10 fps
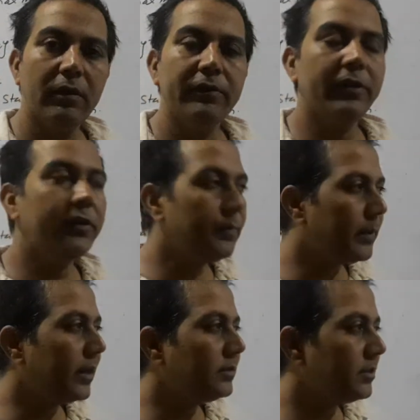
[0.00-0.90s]
The
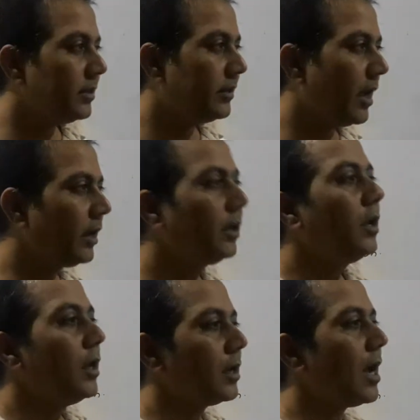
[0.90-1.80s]
difference is
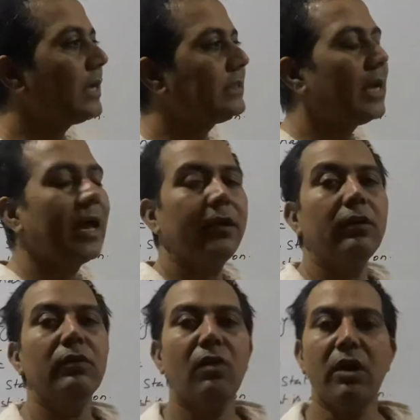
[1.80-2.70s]
that cast
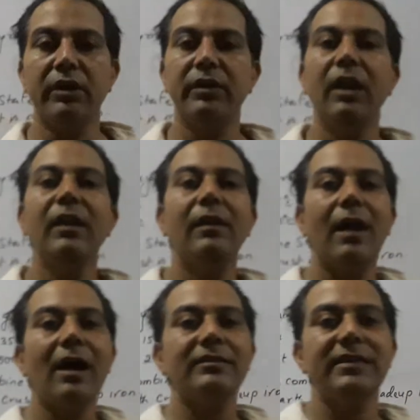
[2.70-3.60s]
iron contains
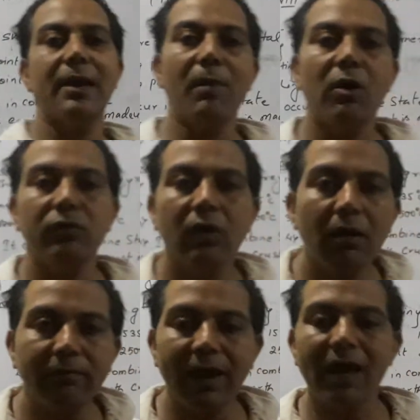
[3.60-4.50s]
large amount
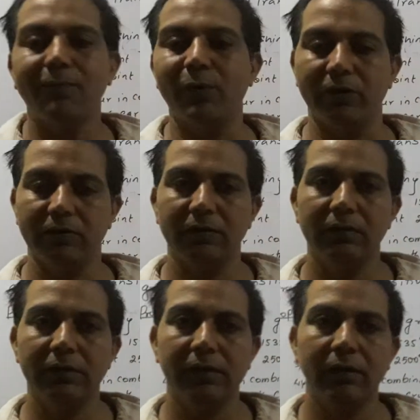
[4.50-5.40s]
of carbon
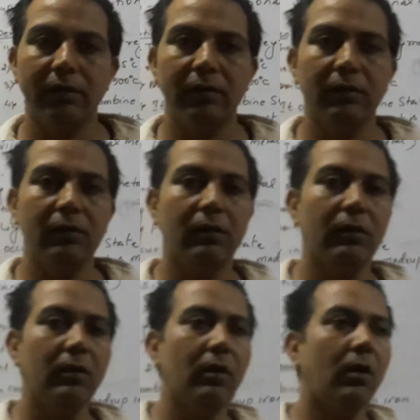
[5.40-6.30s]

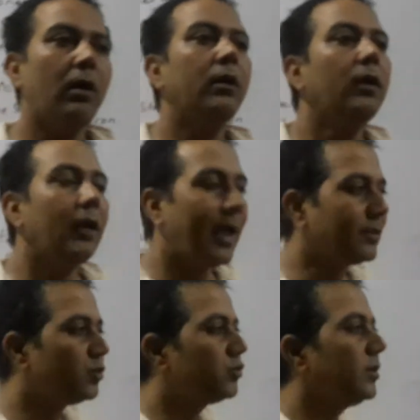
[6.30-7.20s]
or
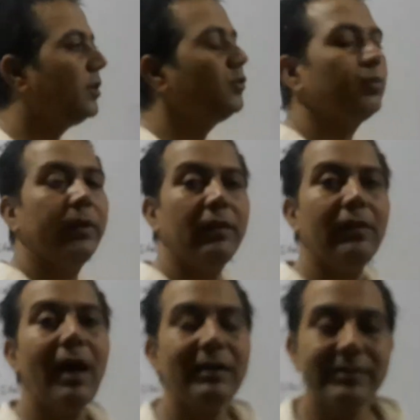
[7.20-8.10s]
associates with
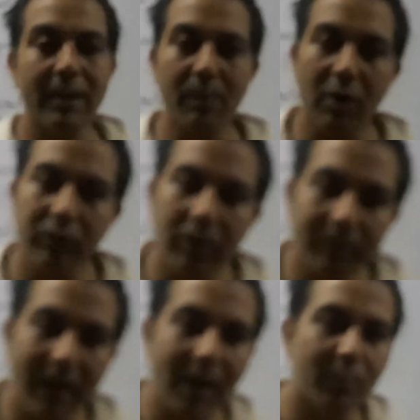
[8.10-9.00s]
large amount
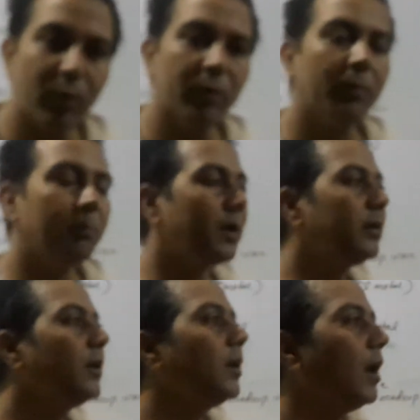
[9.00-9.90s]
of carbon,
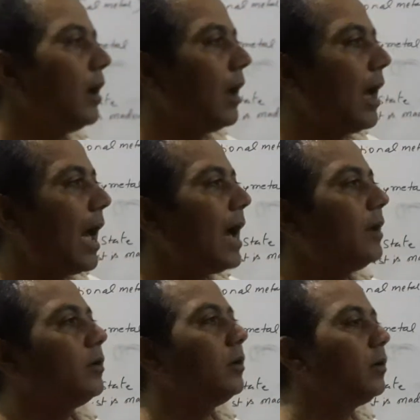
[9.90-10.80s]
but
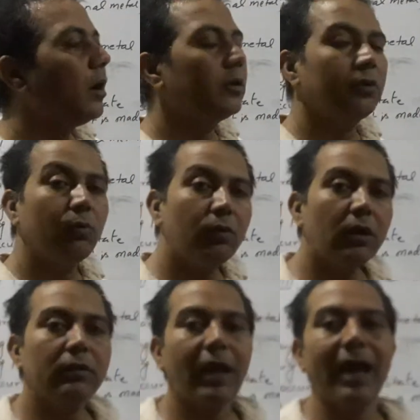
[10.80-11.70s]
iron or the
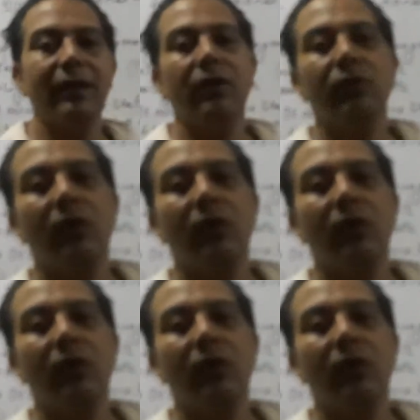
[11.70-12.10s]
wrought iron